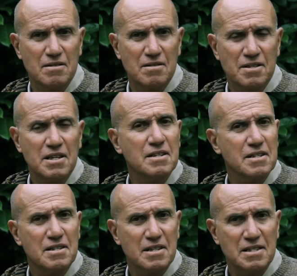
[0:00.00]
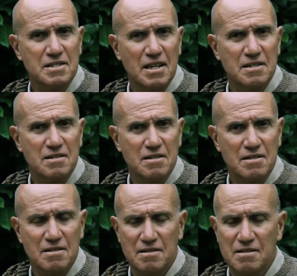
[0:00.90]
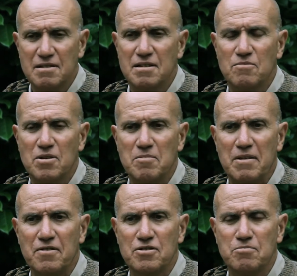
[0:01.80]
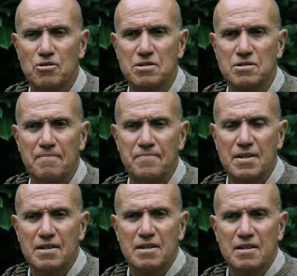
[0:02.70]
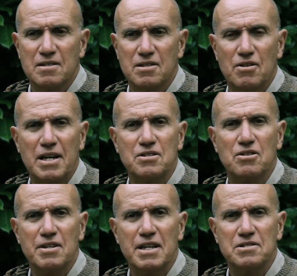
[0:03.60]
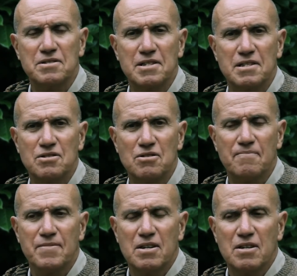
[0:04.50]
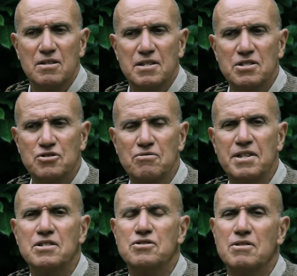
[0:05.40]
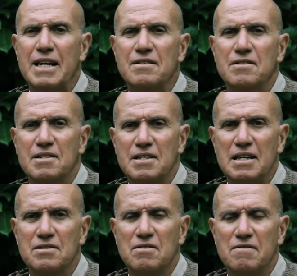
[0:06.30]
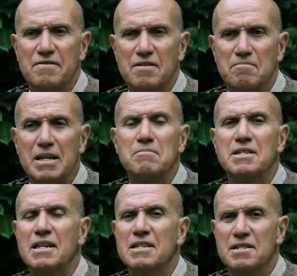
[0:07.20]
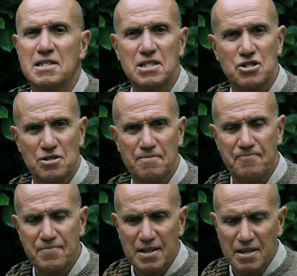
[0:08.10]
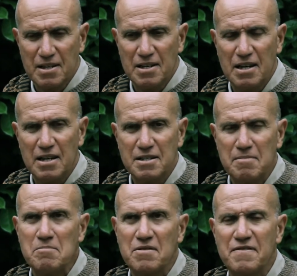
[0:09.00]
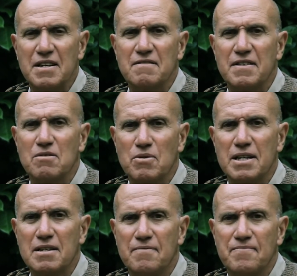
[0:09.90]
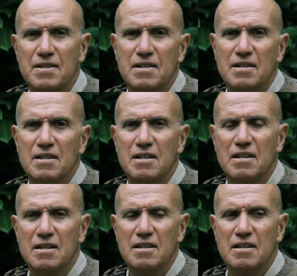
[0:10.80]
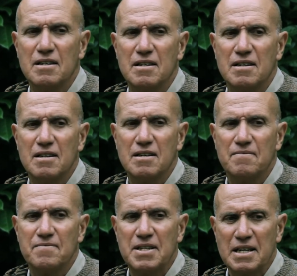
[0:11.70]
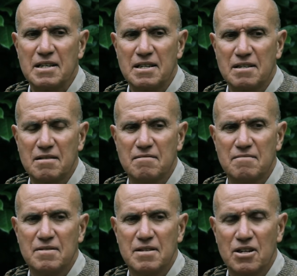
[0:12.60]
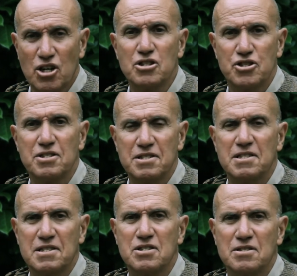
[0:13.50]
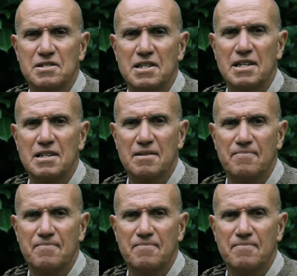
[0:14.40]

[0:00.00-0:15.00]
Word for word: theory that I set uh, in one of my first books, the Orion correlation theory. So these two things together kind of uh, made me take a decision. I remember very, very well uh, taking a conscious decision saying,